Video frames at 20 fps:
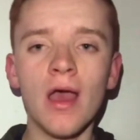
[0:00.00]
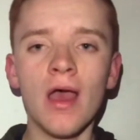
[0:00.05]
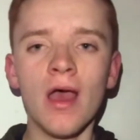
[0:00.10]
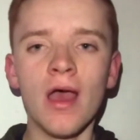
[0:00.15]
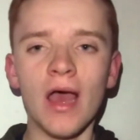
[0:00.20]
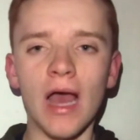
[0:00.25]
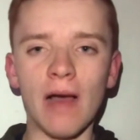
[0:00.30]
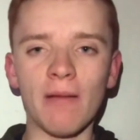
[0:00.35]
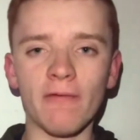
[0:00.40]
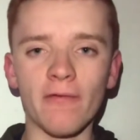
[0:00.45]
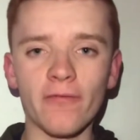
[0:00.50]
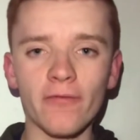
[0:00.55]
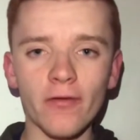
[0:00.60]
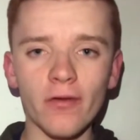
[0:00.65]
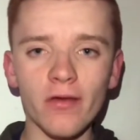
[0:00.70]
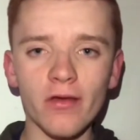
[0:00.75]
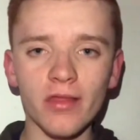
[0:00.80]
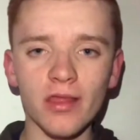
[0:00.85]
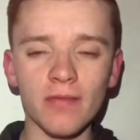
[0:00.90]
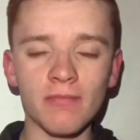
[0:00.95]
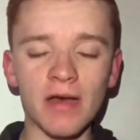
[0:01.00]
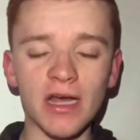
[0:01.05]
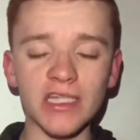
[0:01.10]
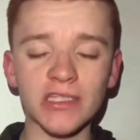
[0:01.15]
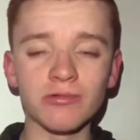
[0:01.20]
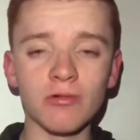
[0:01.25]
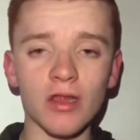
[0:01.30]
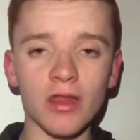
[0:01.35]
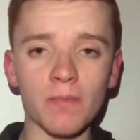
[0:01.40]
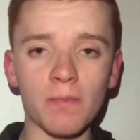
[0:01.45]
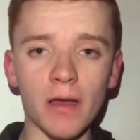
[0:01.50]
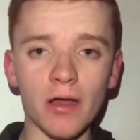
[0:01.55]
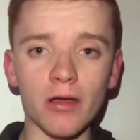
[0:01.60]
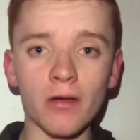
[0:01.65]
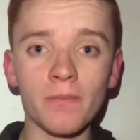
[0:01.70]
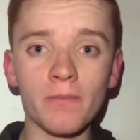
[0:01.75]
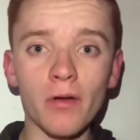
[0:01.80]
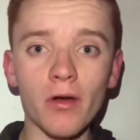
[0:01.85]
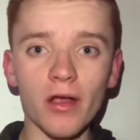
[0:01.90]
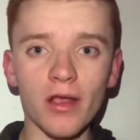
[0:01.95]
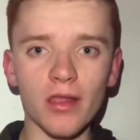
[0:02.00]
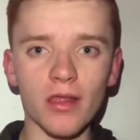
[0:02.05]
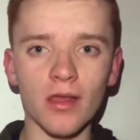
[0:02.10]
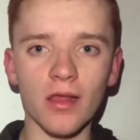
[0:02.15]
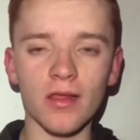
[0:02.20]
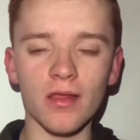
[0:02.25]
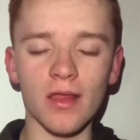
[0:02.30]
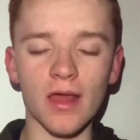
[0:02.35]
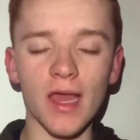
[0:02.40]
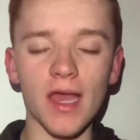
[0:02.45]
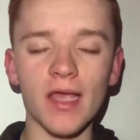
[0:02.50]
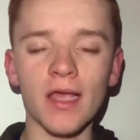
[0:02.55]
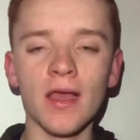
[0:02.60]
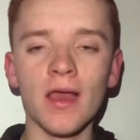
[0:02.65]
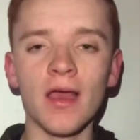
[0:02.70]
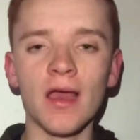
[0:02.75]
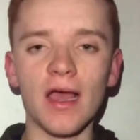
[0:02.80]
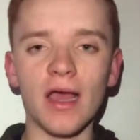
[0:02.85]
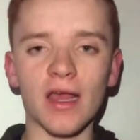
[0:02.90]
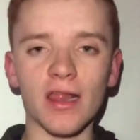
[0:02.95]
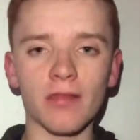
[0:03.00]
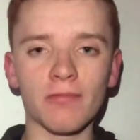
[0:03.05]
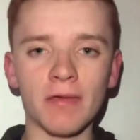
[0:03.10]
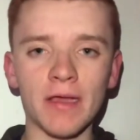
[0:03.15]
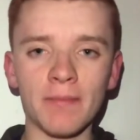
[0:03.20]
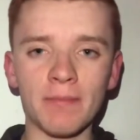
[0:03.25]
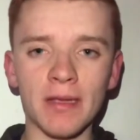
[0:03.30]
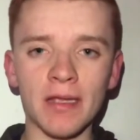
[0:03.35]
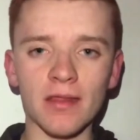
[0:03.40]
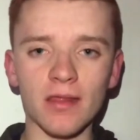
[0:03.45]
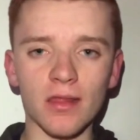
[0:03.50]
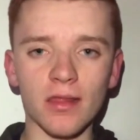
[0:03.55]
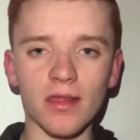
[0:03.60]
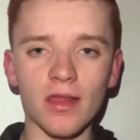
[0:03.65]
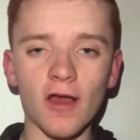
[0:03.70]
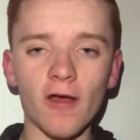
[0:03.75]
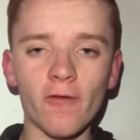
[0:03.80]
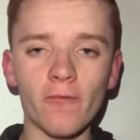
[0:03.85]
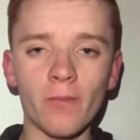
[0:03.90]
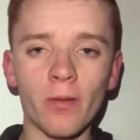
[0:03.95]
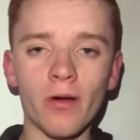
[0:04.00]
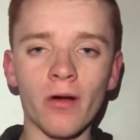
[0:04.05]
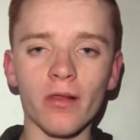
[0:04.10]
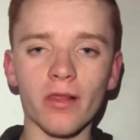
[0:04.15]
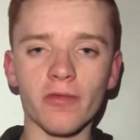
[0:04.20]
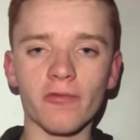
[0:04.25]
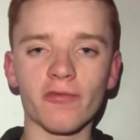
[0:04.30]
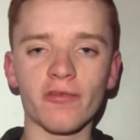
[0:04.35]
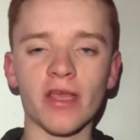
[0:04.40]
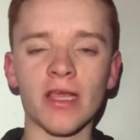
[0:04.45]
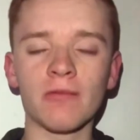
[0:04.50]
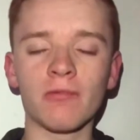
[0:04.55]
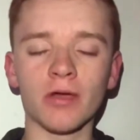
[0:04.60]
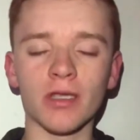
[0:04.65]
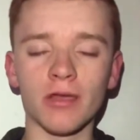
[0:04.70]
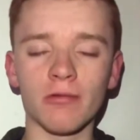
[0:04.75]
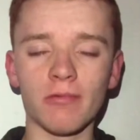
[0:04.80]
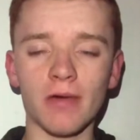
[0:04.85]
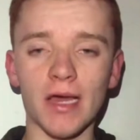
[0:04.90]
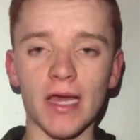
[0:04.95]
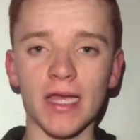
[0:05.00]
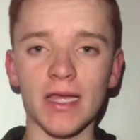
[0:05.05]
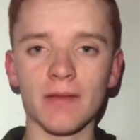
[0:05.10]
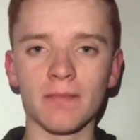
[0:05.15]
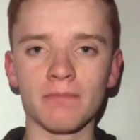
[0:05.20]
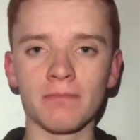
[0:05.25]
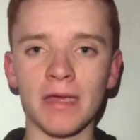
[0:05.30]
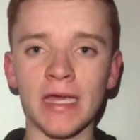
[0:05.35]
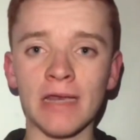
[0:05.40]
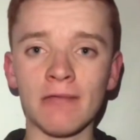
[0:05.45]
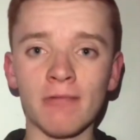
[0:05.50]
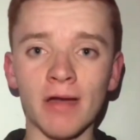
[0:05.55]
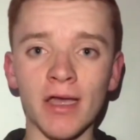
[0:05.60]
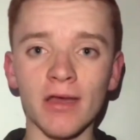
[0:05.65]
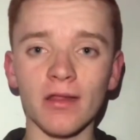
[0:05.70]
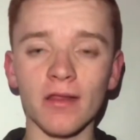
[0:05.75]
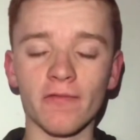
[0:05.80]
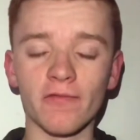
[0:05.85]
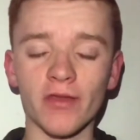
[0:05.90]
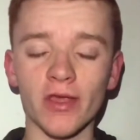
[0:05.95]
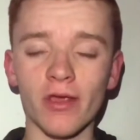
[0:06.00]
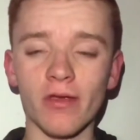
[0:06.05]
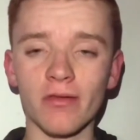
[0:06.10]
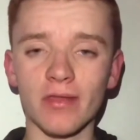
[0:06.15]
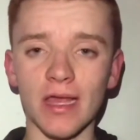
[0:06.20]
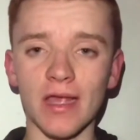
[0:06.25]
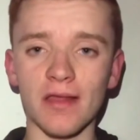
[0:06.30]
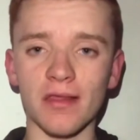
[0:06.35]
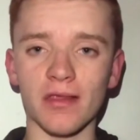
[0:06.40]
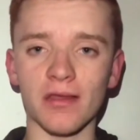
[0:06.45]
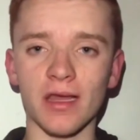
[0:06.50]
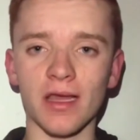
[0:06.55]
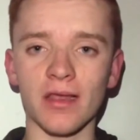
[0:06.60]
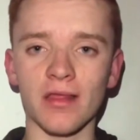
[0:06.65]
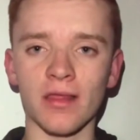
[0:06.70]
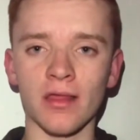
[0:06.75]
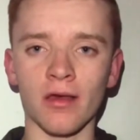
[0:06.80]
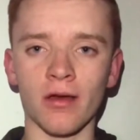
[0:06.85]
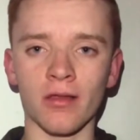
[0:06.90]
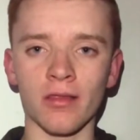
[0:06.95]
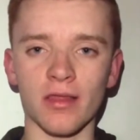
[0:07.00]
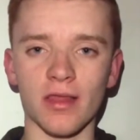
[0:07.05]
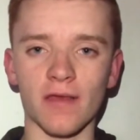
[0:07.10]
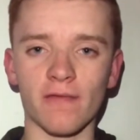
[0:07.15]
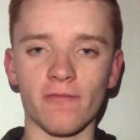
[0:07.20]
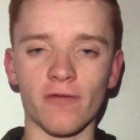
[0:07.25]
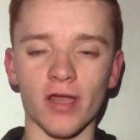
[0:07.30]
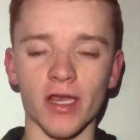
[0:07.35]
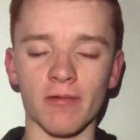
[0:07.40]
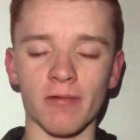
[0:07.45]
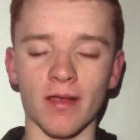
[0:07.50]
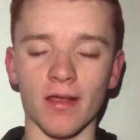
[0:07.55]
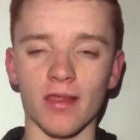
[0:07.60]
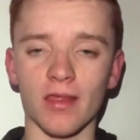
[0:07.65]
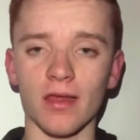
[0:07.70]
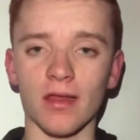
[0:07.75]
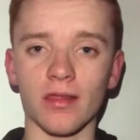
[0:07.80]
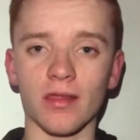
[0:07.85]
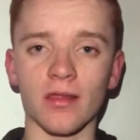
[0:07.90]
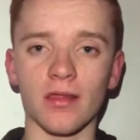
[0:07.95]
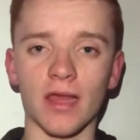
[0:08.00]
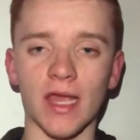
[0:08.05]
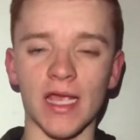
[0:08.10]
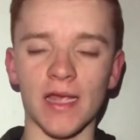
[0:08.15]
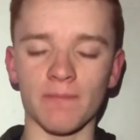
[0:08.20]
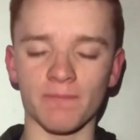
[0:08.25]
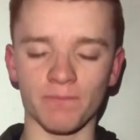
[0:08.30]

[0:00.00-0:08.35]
our first match was back on Boxing Day as we beat Southport 3-1 away. Meanwhile, a few days later on the following Saturday,